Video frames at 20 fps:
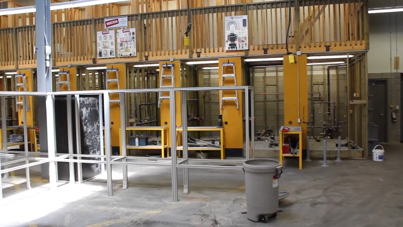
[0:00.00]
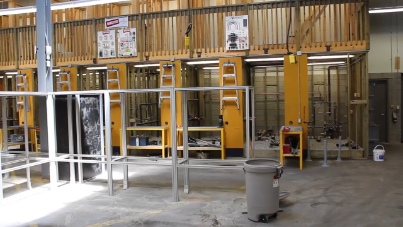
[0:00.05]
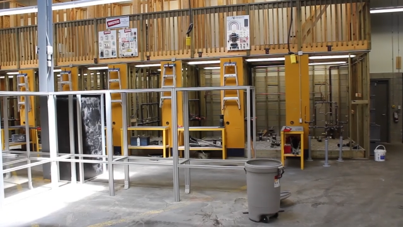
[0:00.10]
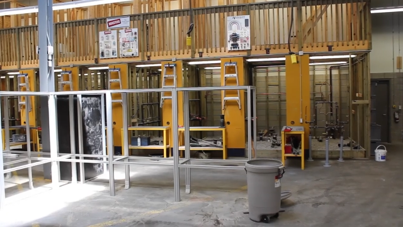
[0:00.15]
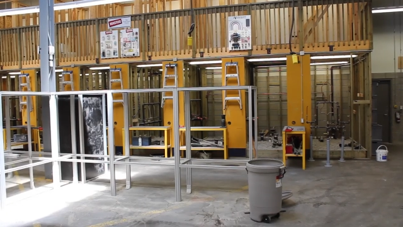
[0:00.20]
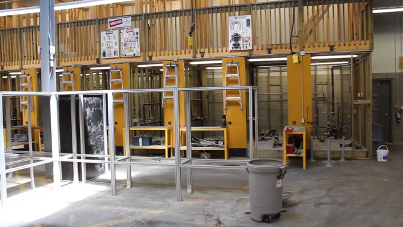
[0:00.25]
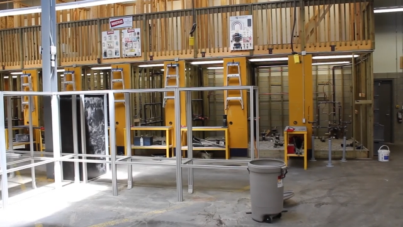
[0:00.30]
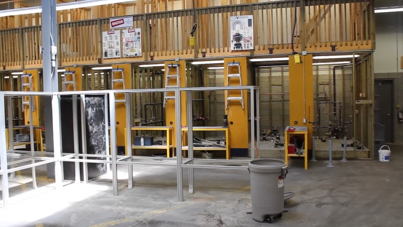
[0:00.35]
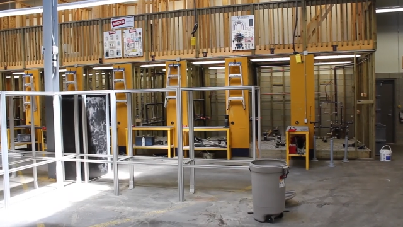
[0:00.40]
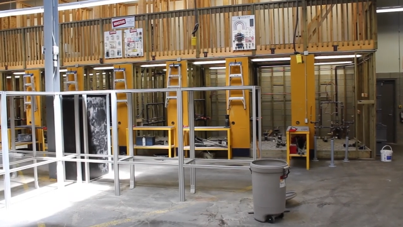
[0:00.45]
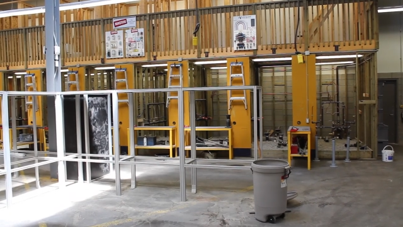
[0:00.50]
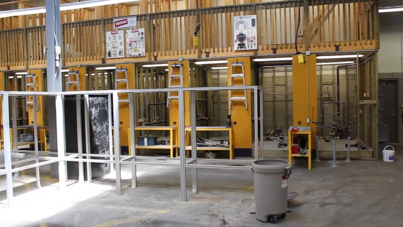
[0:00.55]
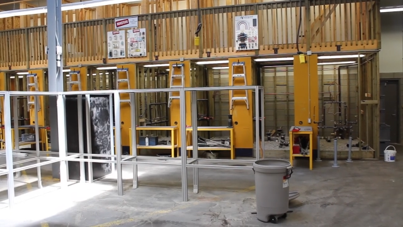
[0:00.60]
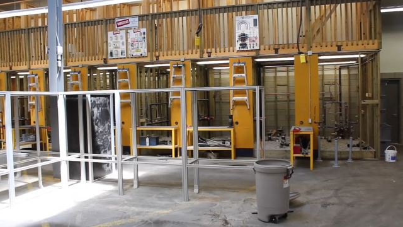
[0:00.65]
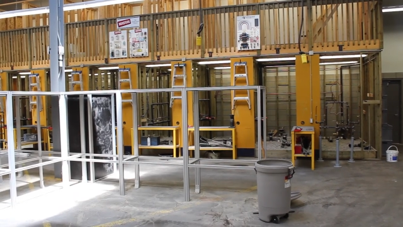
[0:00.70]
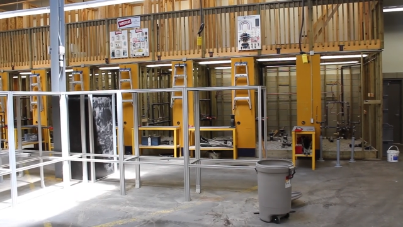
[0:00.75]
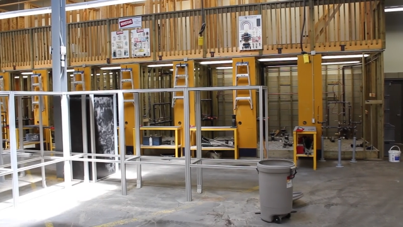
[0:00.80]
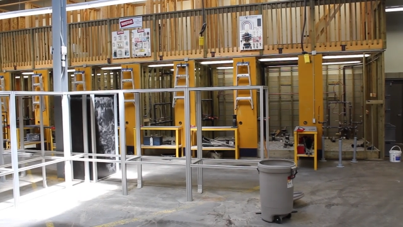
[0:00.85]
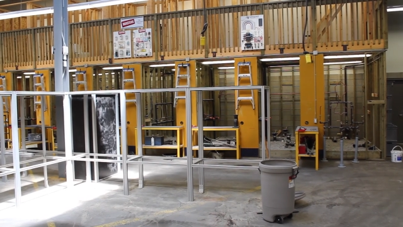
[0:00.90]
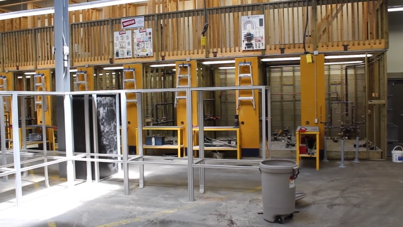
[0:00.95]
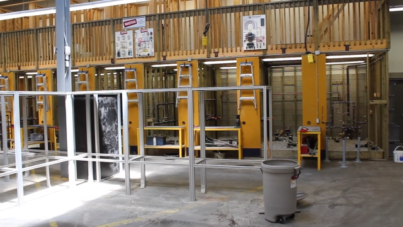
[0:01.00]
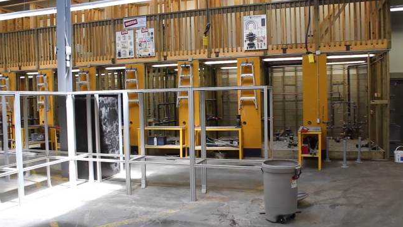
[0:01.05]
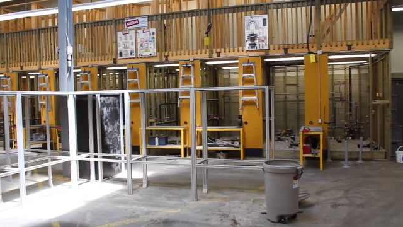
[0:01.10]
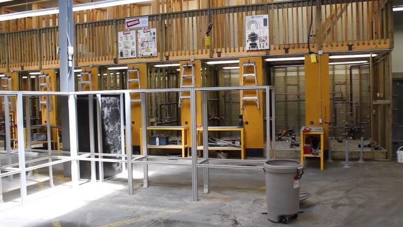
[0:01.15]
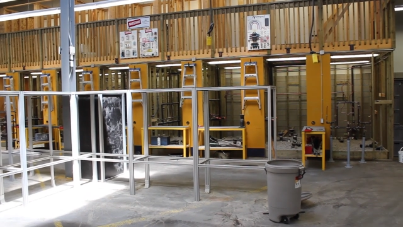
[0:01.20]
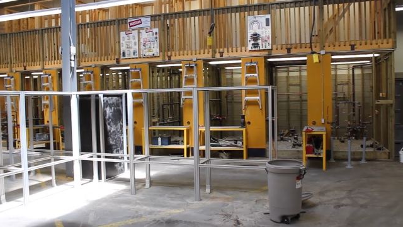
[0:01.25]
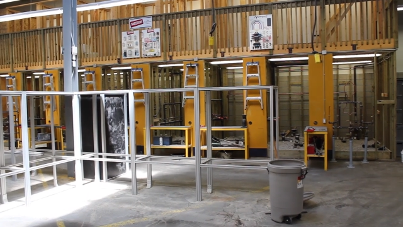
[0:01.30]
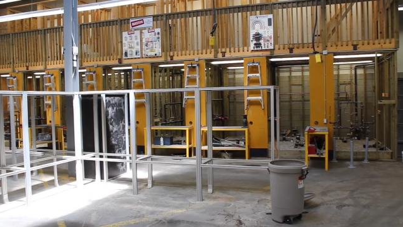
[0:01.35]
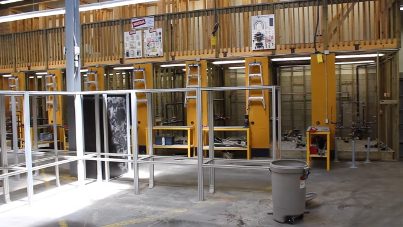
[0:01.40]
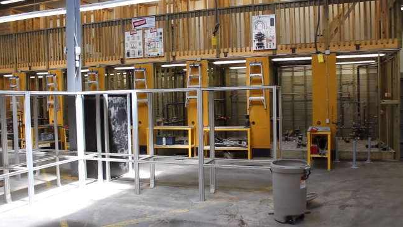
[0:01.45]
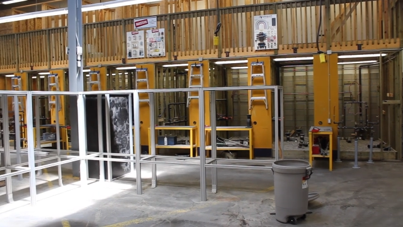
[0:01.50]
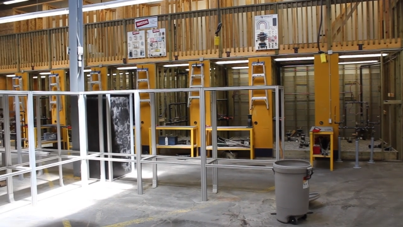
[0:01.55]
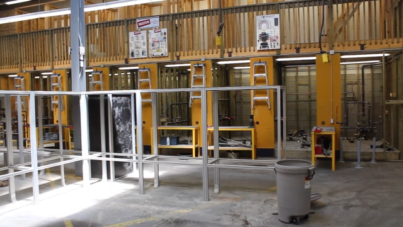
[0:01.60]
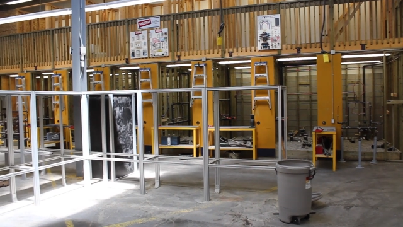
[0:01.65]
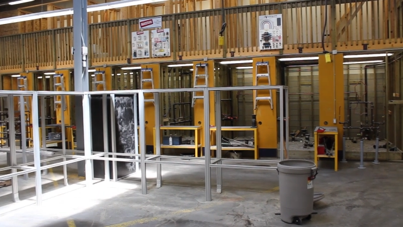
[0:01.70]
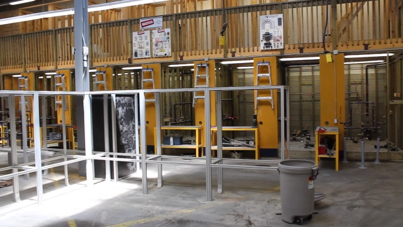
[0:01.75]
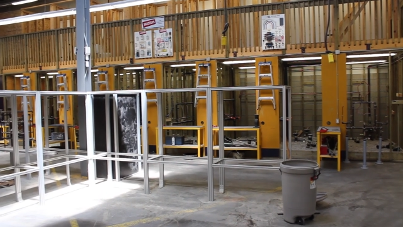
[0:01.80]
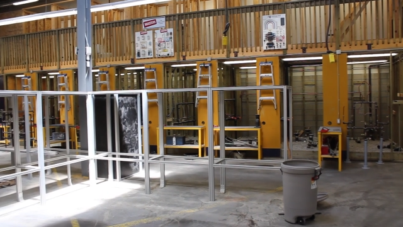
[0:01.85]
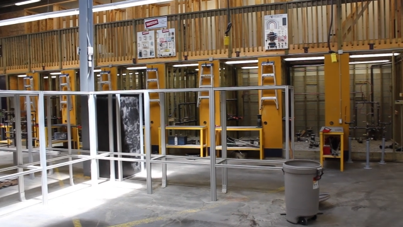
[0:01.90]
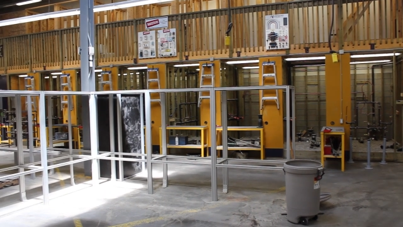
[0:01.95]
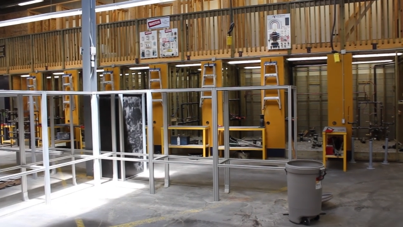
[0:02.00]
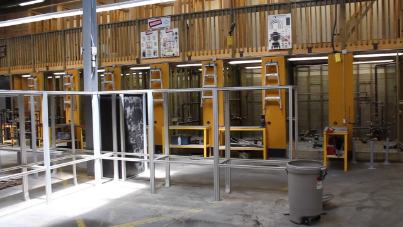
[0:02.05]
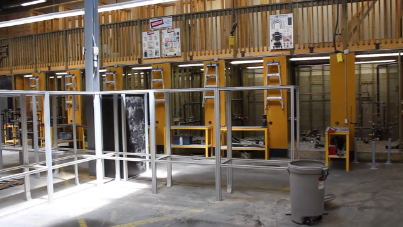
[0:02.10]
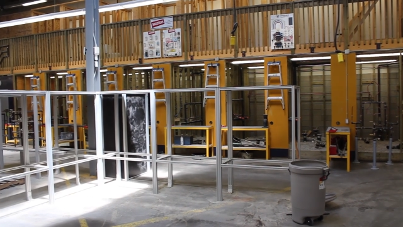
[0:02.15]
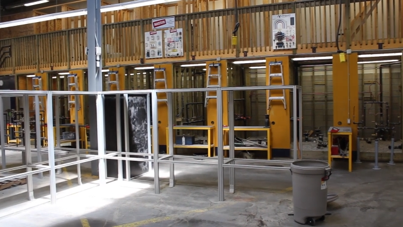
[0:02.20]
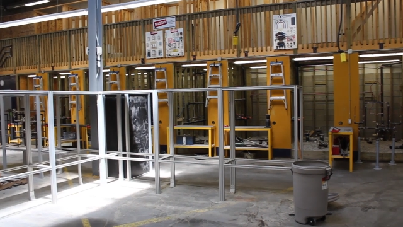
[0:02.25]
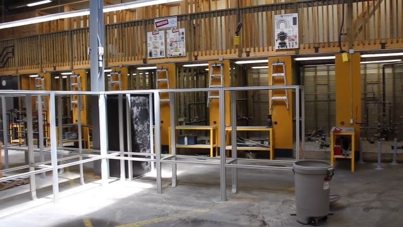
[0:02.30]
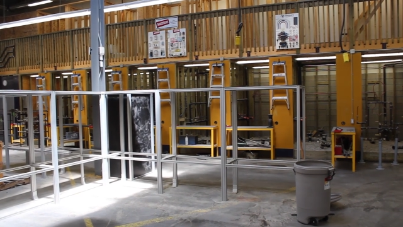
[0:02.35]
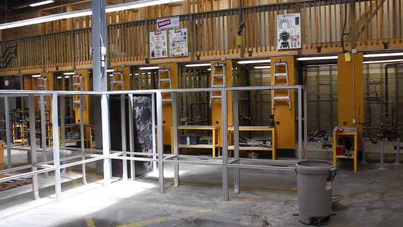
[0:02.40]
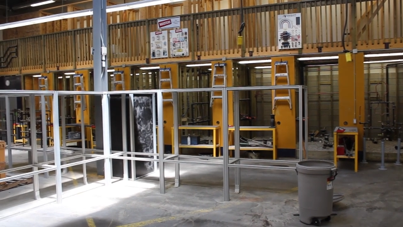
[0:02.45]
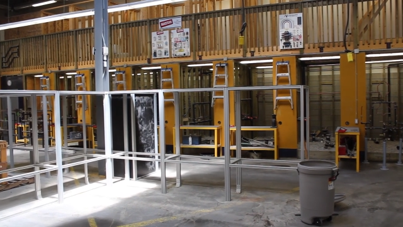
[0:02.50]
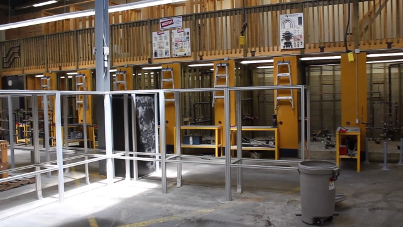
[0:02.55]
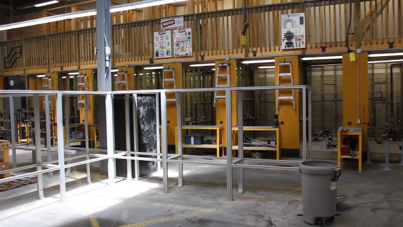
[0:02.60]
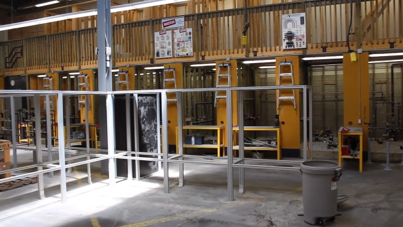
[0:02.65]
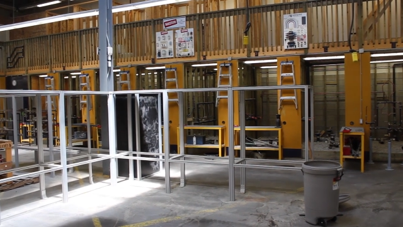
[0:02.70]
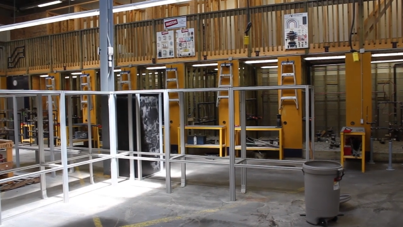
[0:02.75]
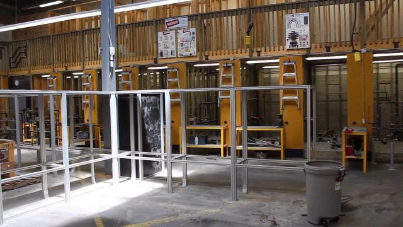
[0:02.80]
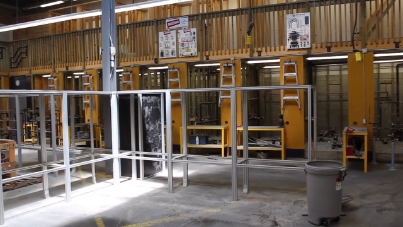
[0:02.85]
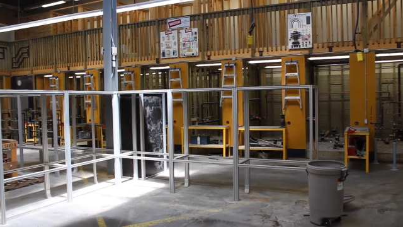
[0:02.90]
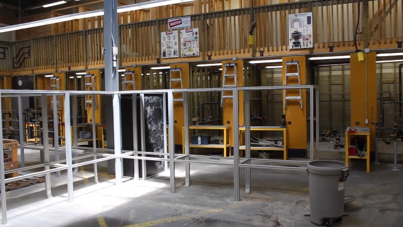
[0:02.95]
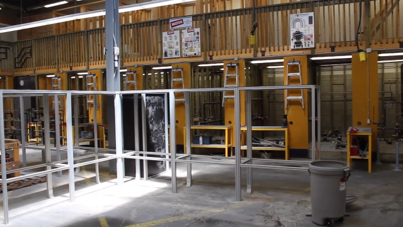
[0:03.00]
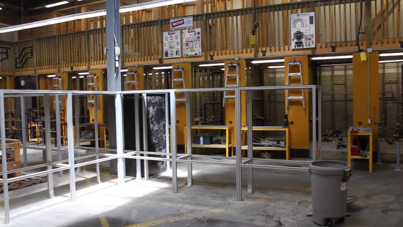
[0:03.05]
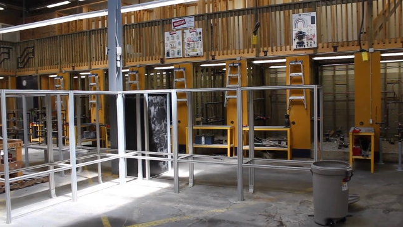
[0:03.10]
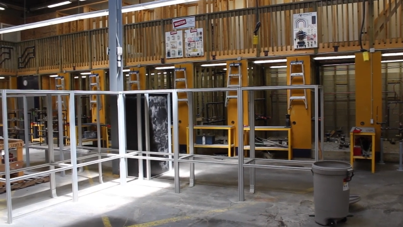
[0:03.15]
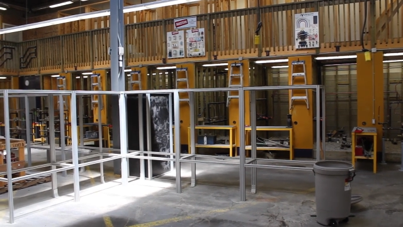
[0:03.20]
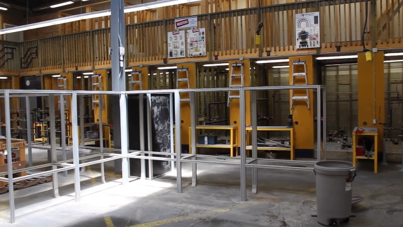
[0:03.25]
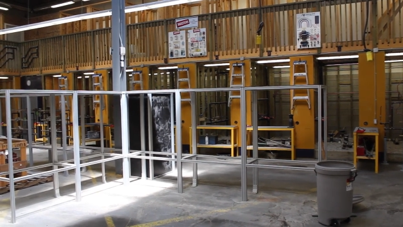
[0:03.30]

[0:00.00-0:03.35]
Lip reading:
(no speaker visible)